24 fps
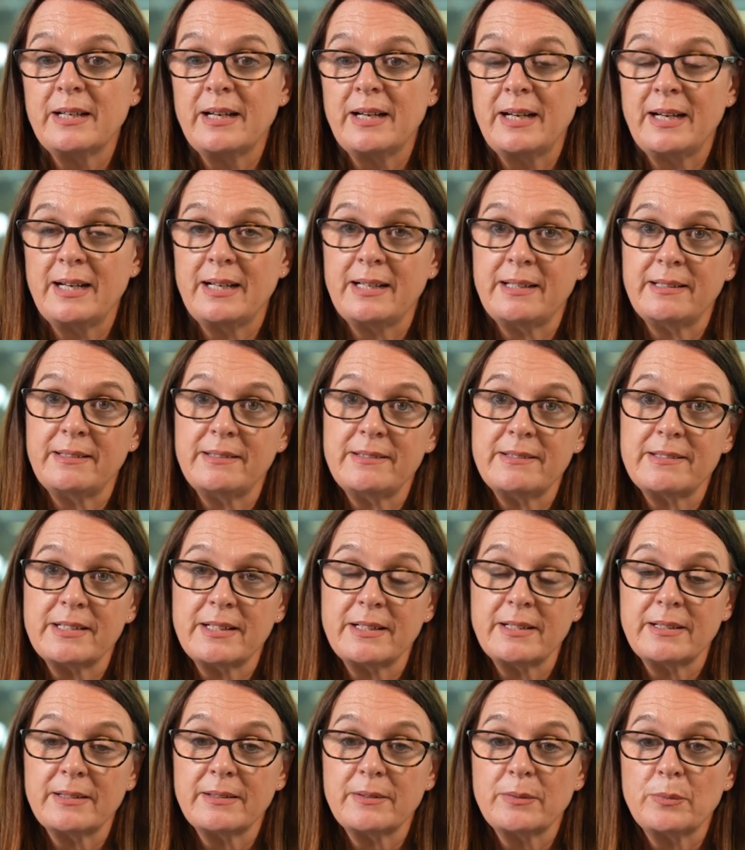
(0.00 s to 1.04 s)

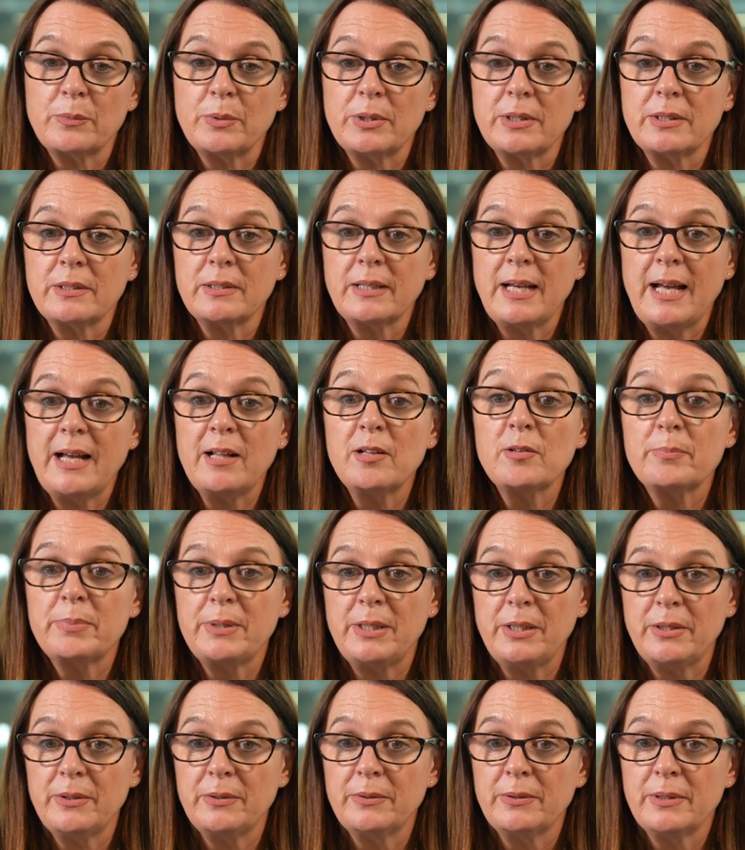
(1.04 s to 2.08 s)
and will help
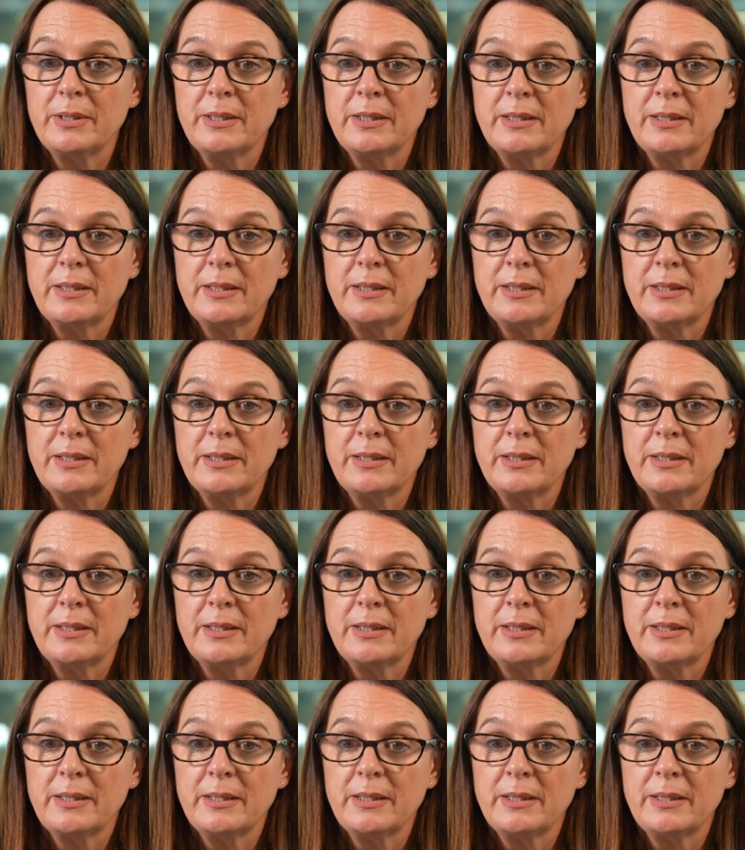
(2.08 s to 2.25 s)
you